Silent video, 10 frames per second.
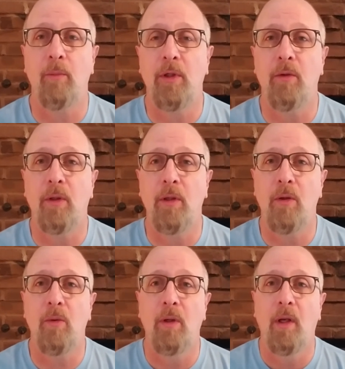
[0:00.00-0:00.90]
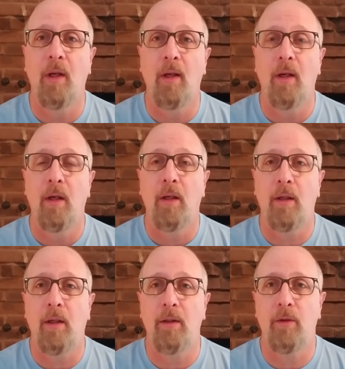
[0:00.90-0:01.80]
to grow
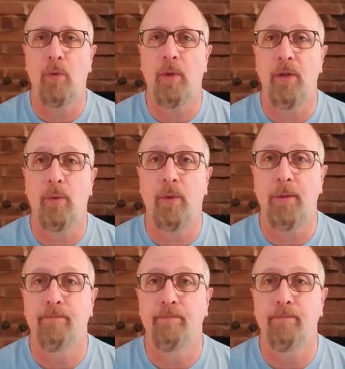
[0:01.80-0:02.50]
in 2020.